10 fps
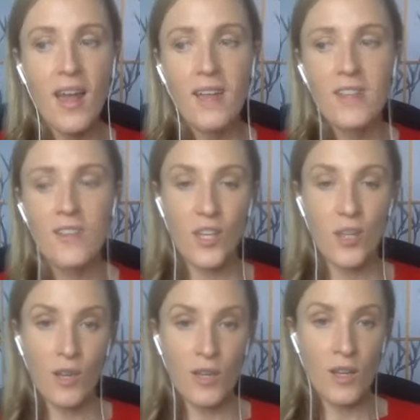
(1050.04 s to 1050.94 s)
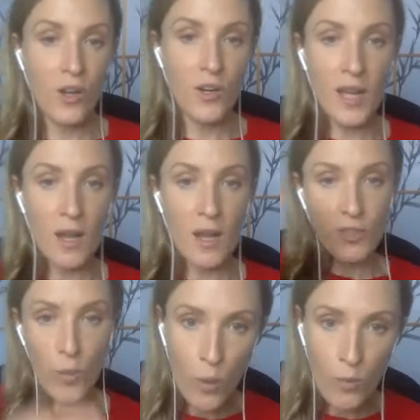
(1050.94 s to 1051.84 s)
so that you can learn how to
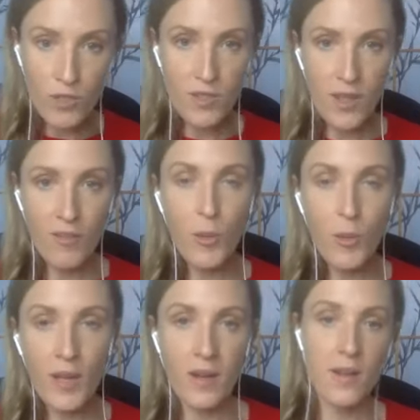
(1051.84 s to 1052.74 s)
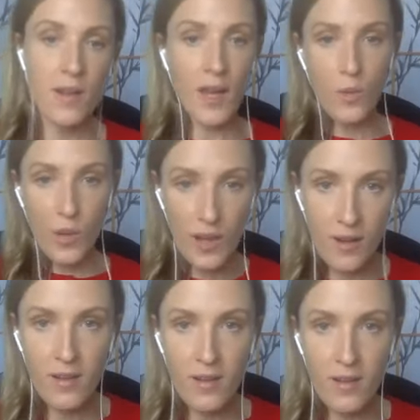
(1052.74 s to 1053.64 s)
come home to yourself quicker and
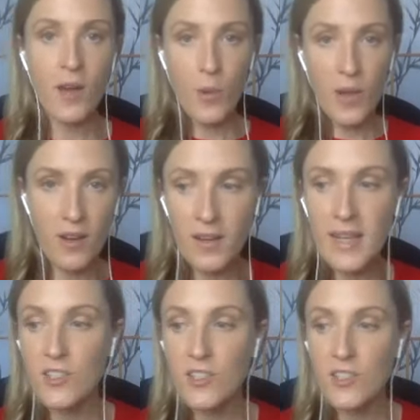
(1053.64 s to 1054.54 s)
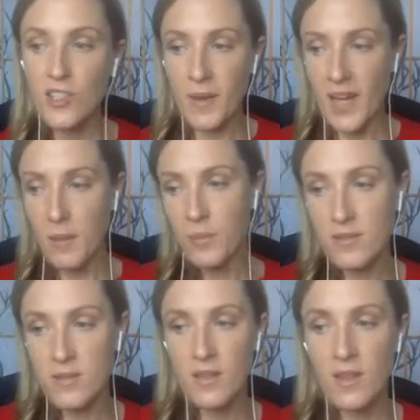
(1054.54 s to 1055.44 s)
quicker and quicker each time it
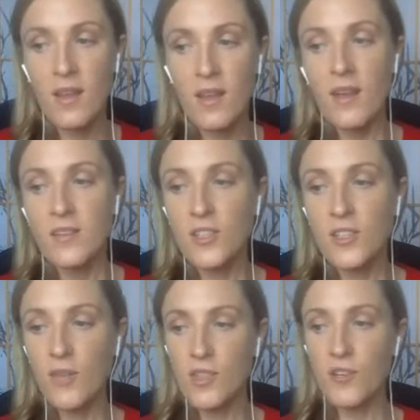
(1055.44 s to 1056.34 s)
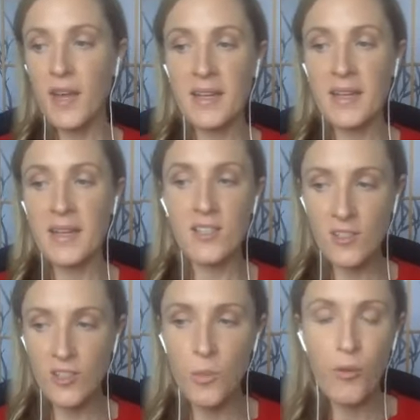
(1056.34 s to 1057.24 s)
happens. So you have to create an
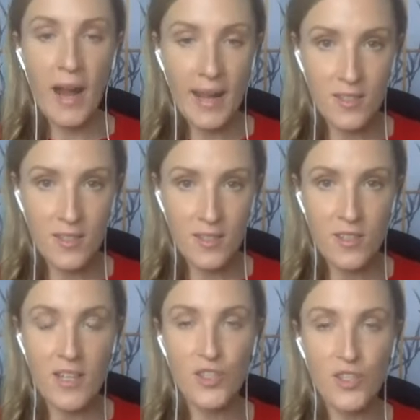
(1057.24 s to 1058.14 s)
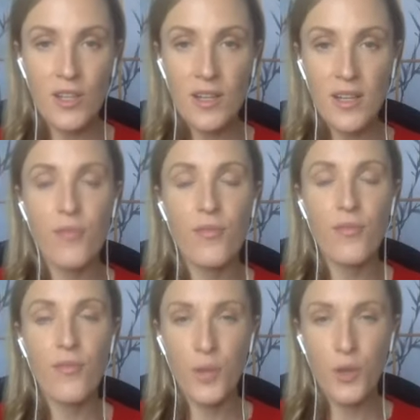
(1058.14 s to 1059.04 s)
intentional practice to actually live
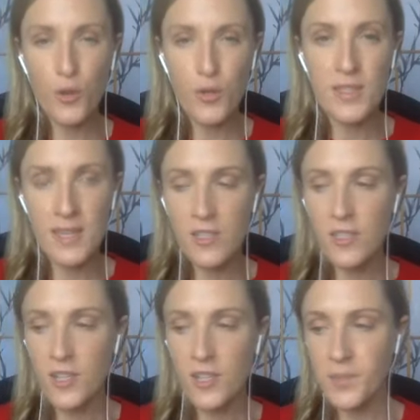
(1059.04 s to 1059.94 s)
from your center,